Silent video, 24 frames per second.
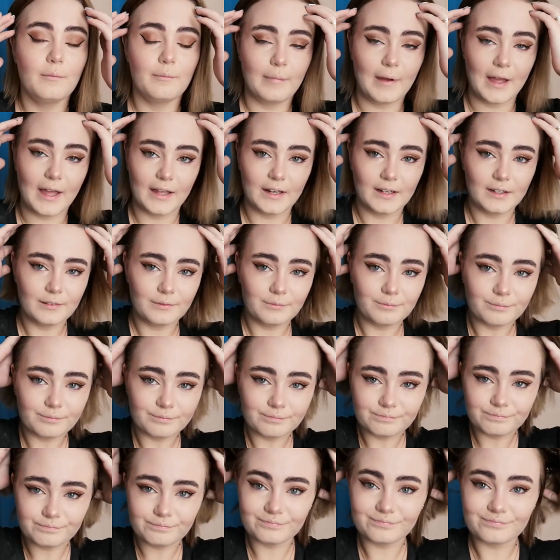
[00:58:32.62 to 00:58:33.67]
But
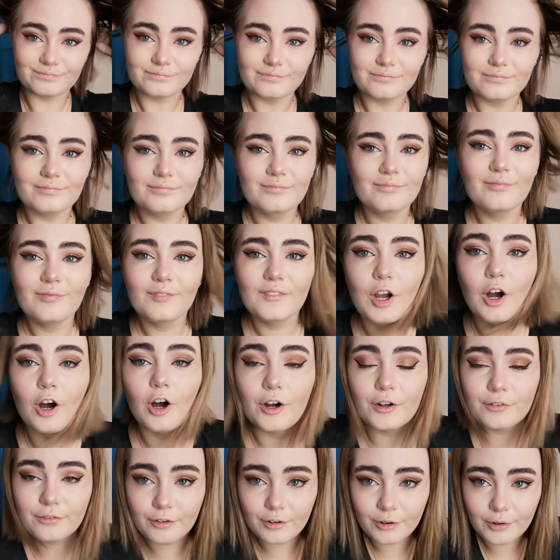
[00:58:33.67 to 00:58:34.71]

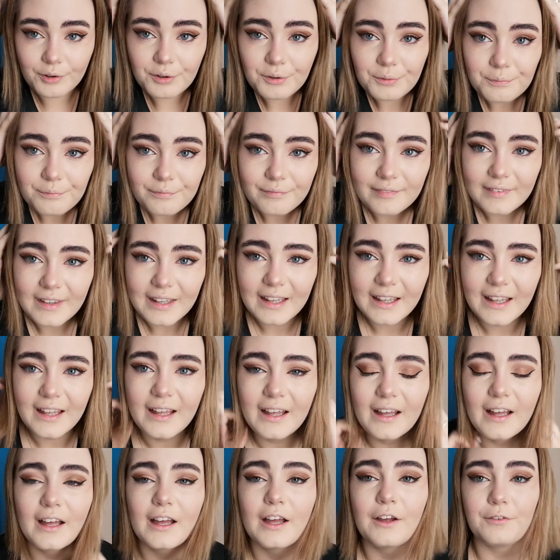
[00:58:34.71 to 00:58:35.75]
overall,
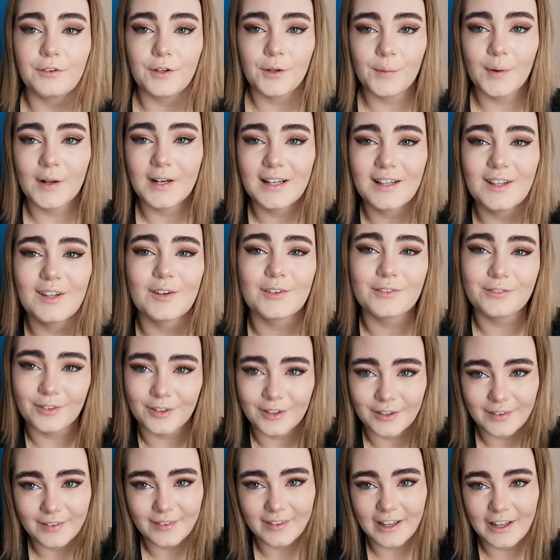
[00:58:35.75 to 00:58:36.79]
if you
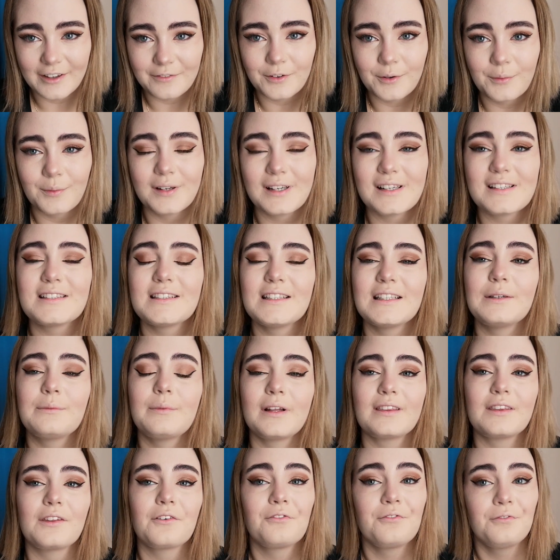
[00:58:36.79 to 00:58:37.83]
want to see
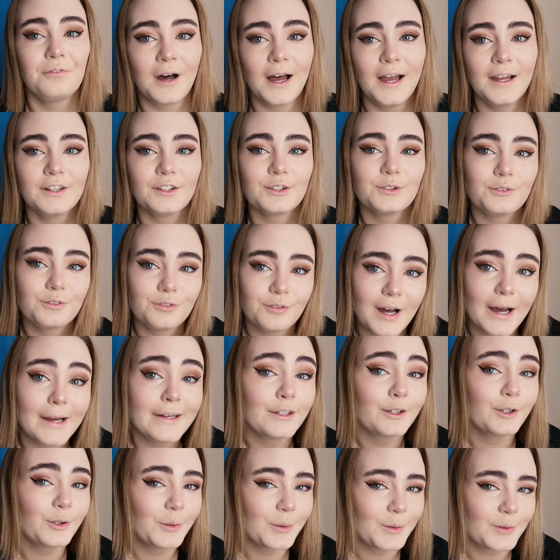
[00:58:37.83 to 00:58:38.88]
what the final
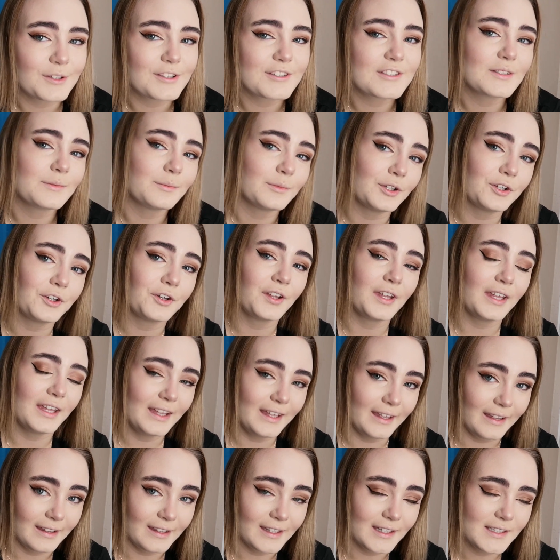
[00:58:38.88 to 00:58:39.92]
autumn look
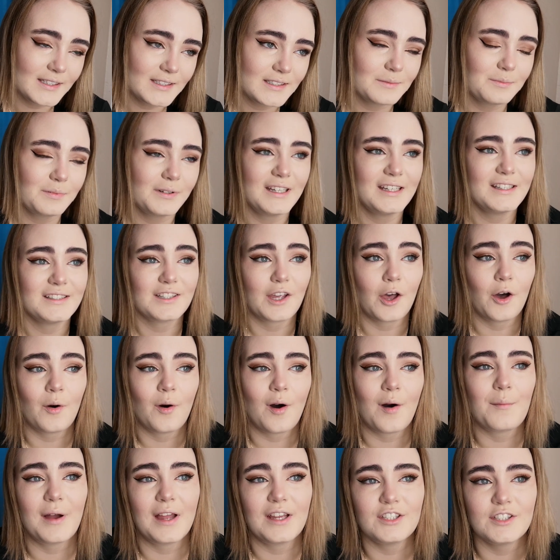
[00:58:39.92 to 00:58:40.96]
is, please go
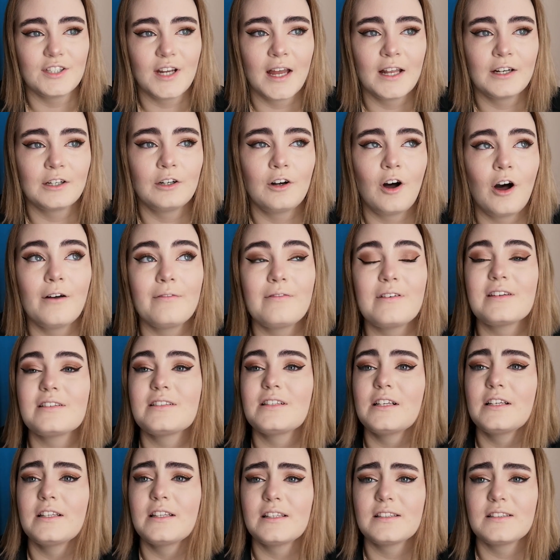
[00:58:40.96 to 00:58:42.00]
on my channel.
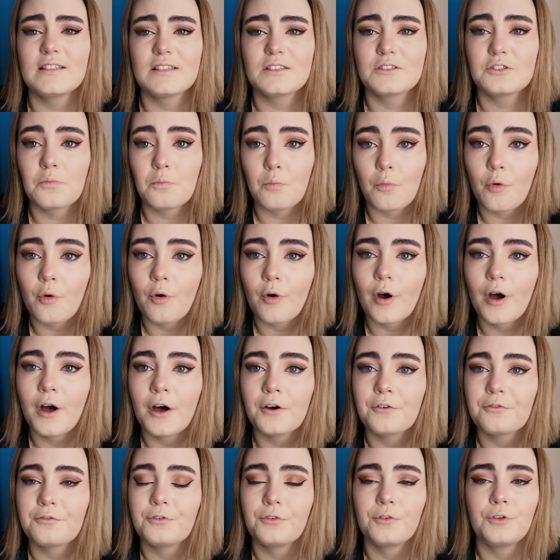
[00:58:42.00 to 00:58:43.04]
Obviously, this is a more
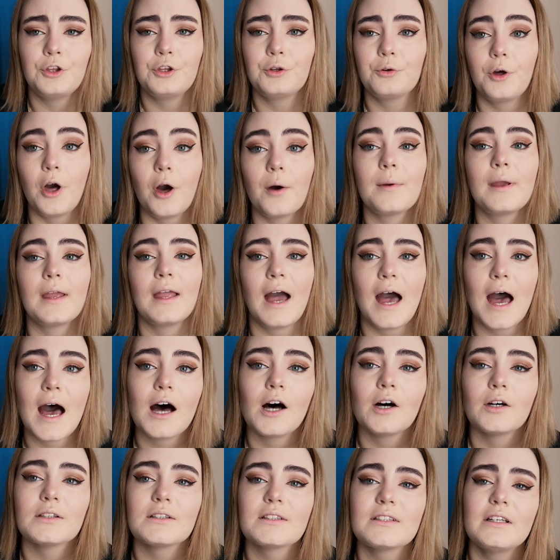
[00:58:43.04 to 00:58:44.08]
of you going
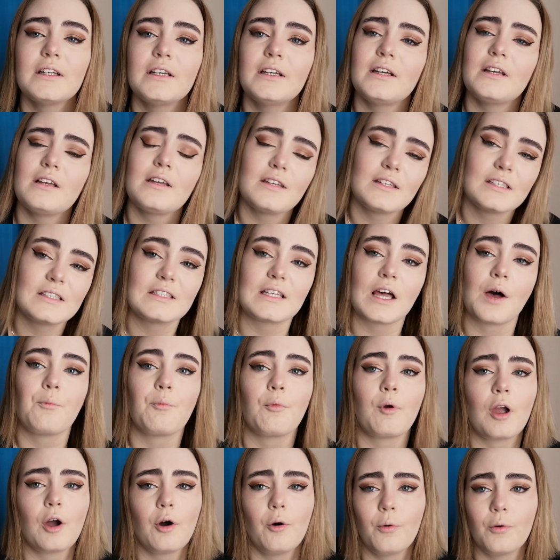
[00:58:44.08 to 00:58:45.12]
out
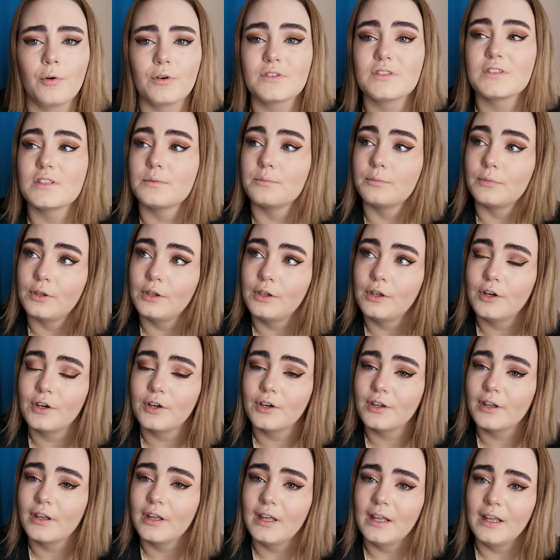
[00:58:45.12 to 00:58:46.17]
somewhere autumn
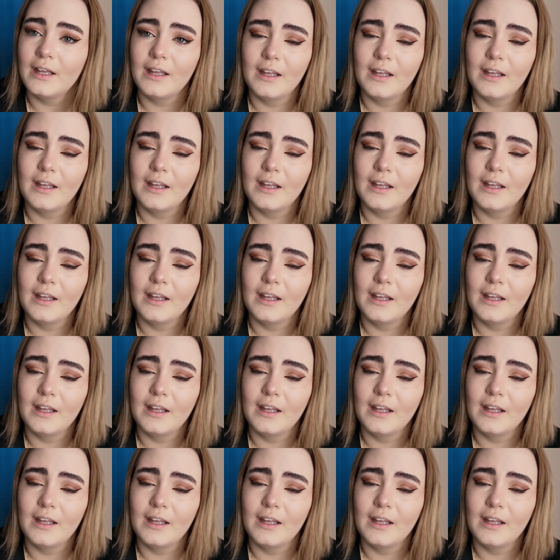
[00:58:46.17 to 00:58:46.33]
look,